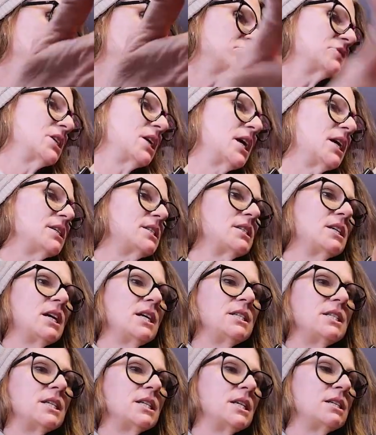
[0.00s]
Guys, I
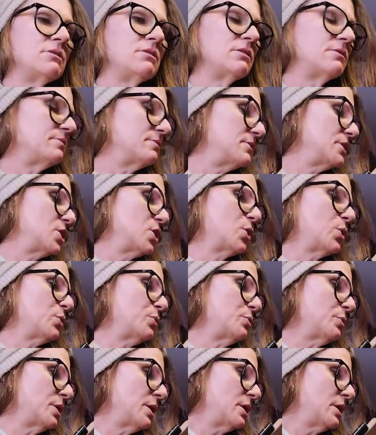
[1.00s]
did it. You
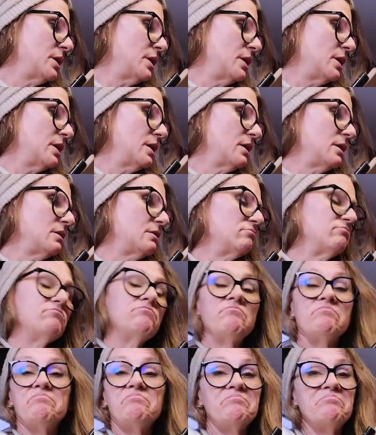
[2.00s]
know,
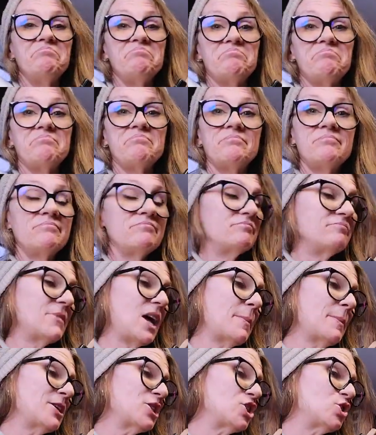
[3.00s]

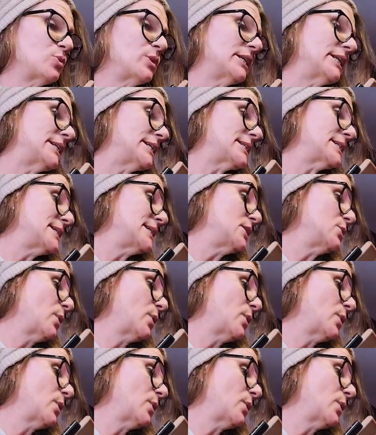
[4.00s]
not much really to see,